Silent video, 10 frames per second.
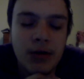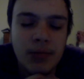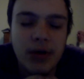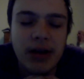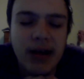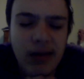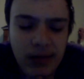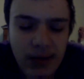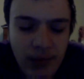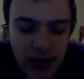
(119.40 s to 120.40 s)
But I guess
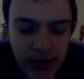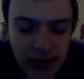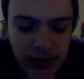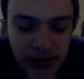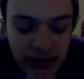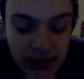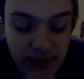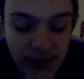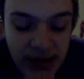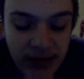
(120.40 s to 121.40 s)
I want to
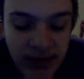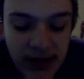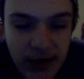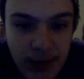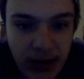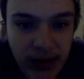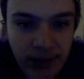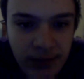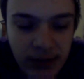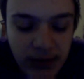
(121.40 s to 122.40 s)
get my state of
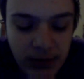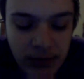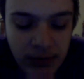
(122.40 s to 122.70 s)
belief done,